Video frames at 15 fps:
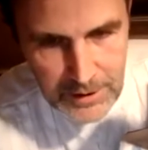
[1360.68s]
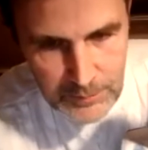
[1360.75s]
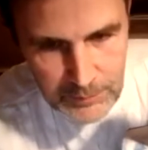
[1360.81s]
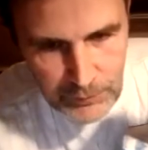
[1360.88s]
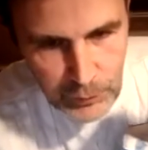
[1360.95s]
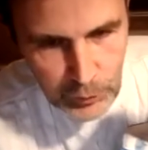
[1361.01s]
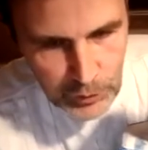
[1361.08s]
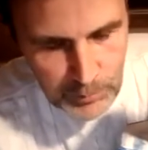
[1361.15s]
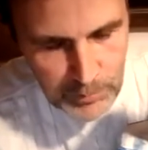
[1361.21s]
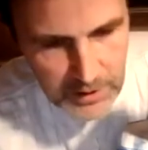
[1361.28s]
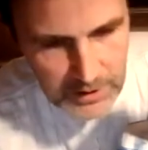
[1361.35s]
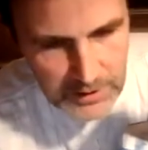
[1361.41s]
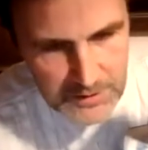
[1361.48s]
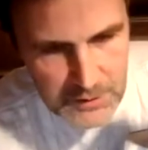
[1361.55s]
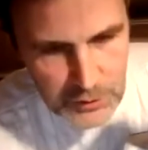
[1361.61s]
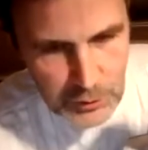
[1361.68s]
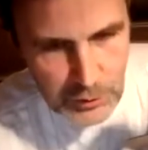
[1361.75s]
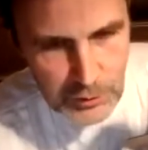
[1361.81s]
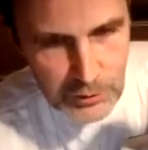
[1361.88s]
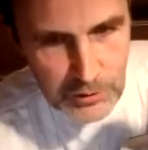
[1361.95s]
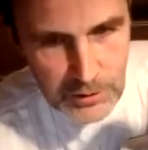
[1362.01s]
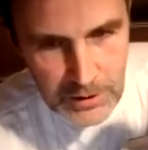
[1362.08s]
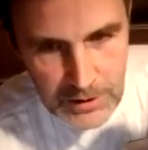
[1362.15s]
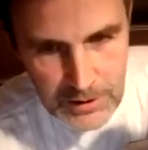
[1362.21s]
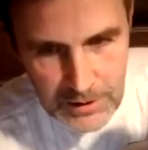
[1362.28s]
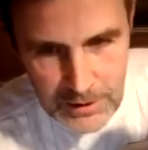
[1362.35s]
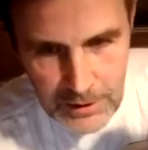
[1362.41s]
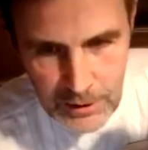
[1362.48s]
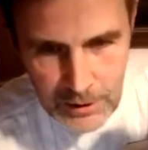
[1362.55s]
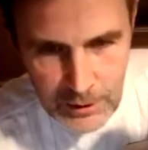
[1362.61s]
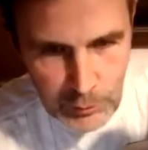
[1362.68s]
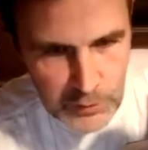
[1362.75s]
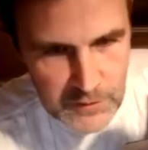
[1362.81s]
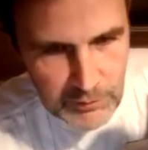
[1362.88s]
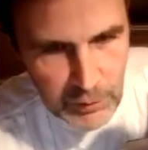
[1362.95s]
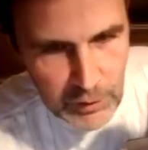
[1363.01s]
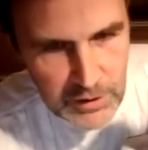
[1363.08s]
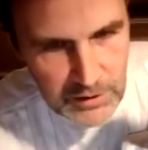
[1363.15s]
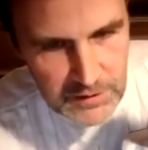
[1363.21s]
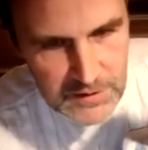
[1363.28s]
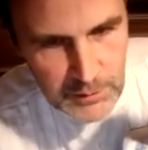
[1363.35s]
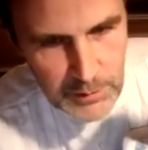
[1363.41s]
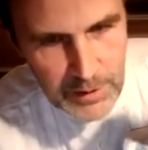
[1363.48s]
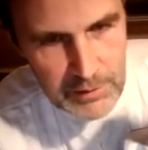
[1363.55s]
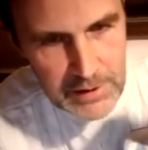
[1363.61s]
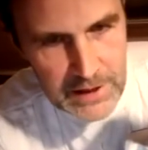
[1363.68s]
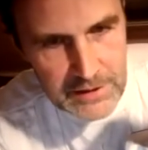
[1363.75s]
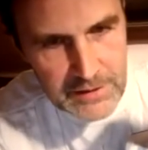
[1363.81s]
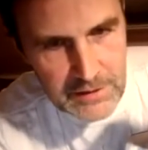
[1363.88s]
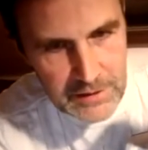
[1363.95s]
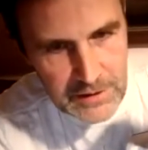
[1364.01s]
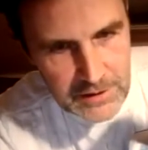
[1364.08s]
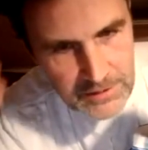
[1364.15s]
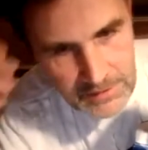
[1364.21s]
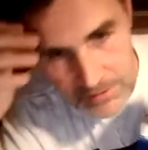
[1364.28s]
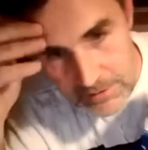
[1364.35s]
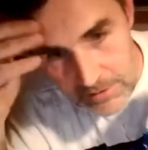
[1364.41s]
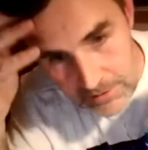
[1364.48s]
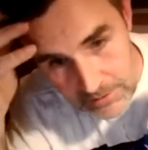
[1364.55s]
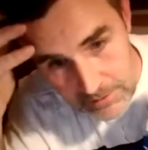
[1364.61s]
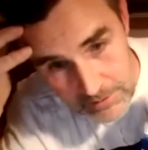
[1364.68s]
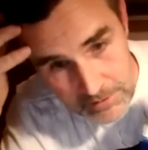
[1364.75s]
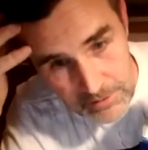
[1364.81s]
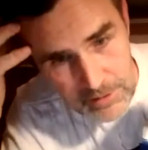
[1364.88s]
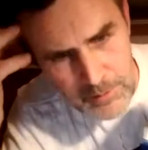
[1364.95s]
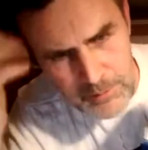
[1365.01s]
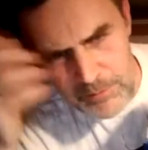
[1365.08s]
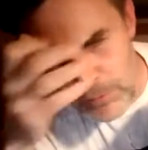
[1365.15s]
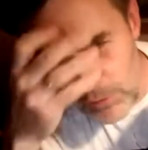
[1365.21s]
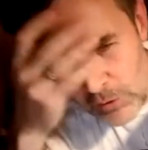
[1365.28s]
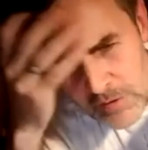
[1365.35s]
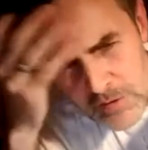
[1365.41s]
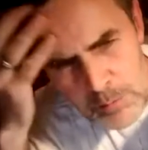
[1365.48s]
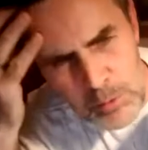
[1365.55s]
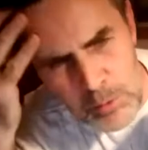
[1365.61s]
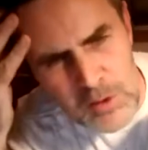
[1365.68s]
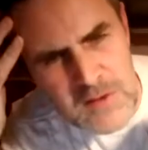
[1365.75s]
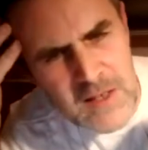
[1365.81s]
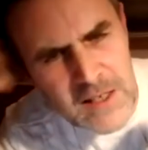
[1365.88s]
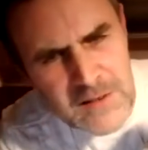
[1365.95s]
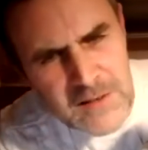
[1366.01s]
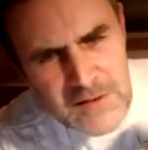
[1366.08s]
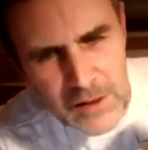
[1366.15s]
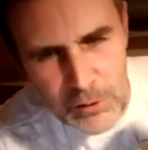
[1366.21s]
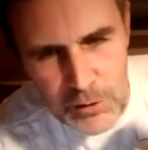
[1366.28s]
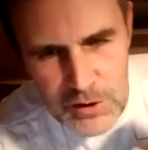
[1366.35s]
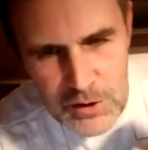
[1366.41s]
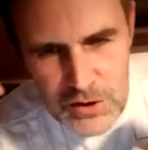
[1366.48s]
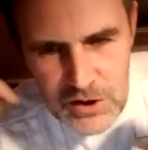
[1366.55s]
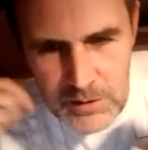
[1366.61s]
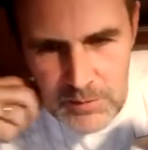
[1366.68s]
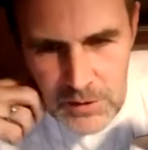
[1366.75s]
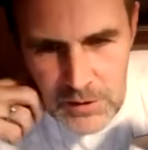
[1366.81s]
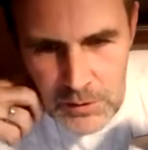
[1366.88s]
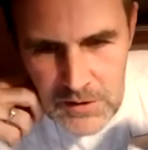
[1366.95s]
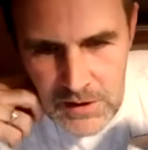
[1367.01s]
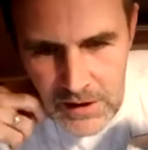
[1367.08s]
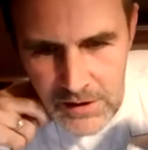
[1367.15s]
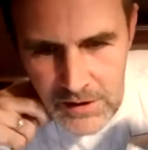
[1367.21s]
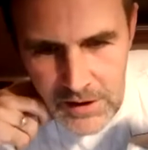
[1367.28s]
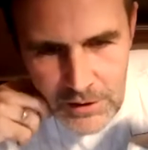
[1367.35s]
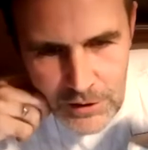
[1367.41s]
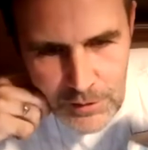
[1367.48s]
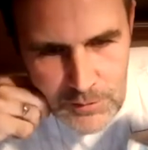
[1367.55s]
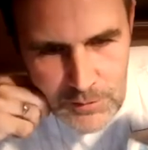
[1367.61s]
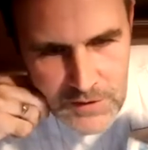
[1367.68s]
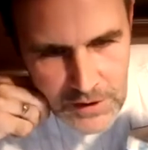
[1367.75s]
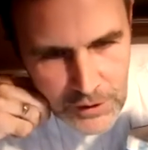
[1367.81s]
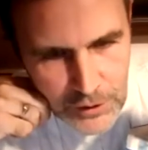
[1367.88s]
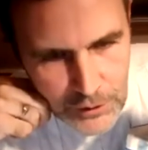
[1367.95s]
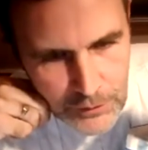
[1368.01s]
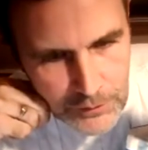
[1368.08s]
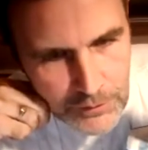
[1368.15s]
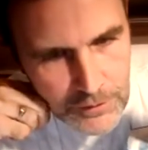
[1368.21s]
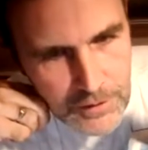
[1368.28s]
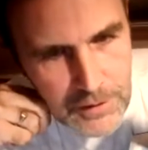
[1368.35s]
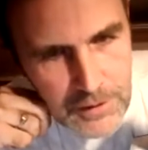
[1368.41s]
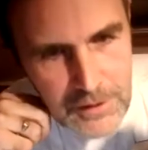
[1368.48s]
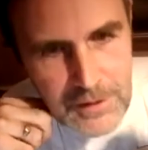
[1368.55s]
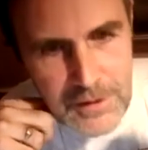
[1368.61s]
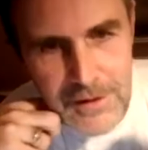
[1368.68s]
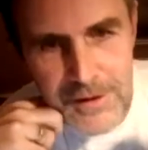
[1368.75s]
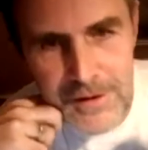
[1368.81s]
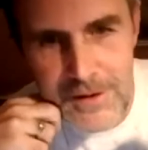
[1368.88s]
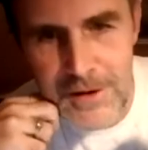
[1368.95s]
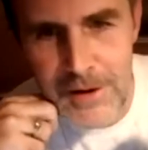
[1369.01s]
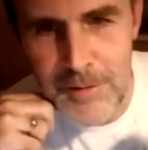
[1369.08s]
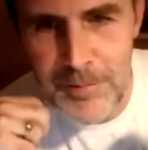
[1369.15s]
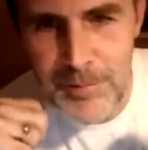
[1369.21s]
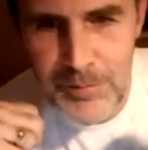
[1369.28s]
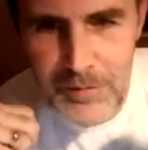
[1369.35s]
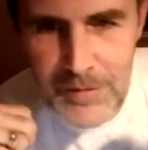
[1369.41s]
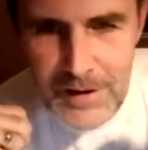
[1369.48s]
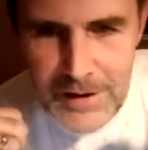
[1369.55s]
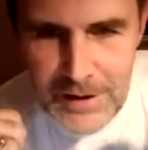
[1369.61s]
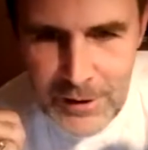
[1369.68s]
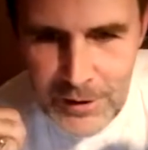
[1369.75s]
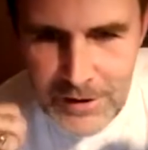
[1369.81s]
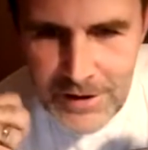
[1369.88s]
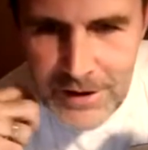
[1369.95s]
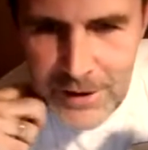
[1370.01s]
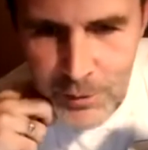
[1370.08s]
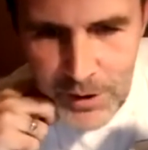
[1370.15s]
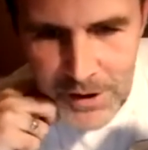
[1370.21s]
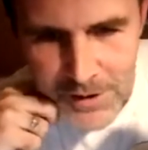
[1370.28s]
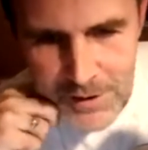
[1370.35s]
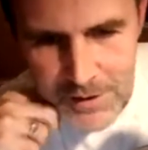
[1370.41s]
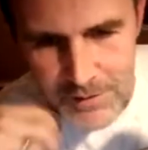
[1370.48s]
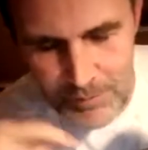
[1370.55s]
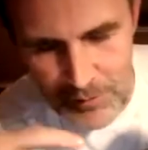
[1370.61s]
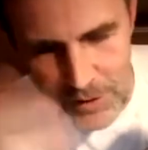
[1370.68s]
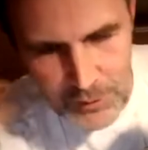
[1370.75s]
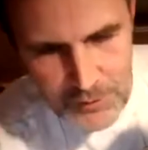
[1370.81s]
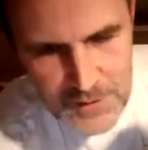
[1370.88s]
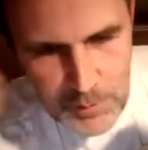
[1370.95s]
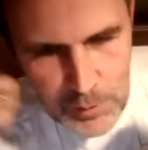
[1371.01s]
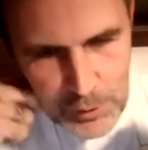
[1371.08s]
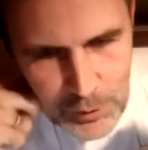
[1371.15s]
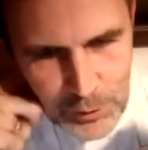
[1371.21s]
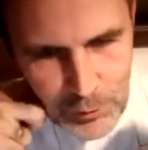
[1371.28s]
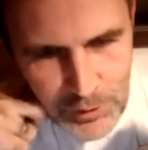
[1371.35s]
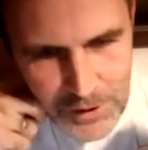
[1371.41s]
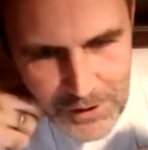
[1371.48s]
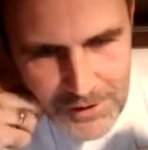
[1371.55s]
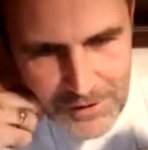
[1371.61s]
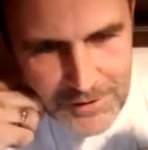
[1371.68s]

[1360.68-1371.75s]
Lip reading: fought the Minotaur, wasn't very nice to Ariadne, forgot to put the sails down on his ship, so his dad killed himself. Yeah, quite, typical Greek